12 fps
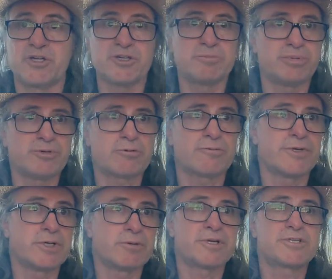good book
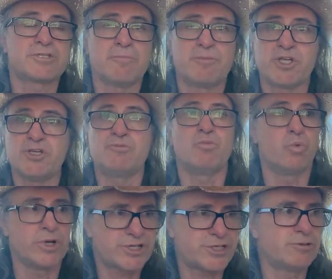reviewer is somebody you'd
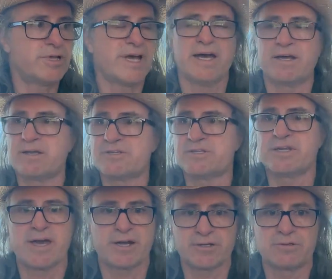wish you'd had as an
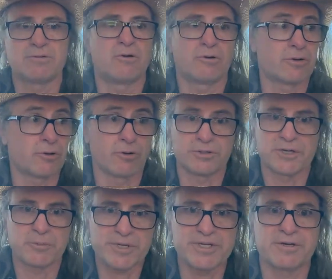editor or
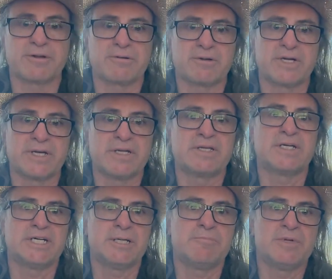early reader, right?
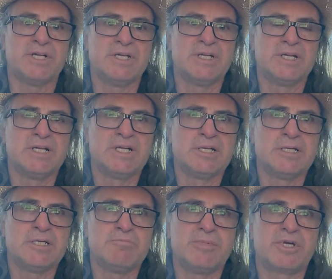
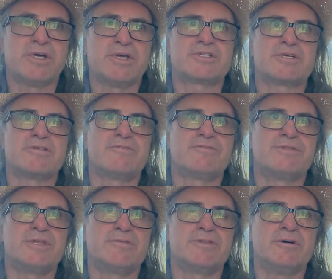Because
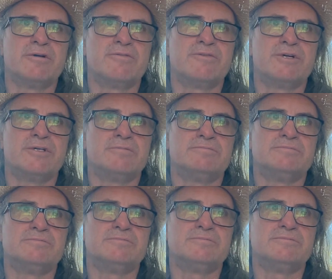the
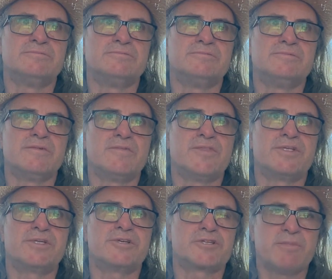
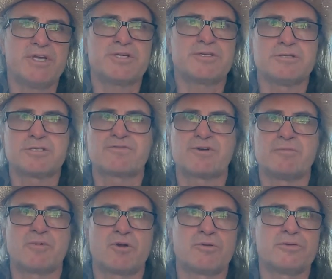dismissals
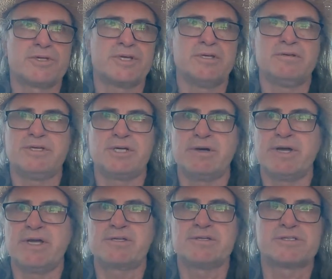from early,
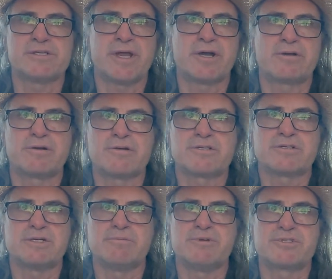agents and editors,
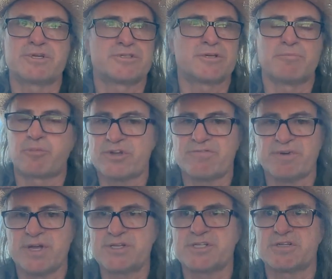it was just a brief
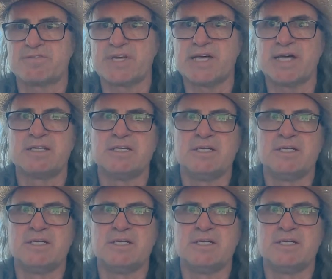mention of that.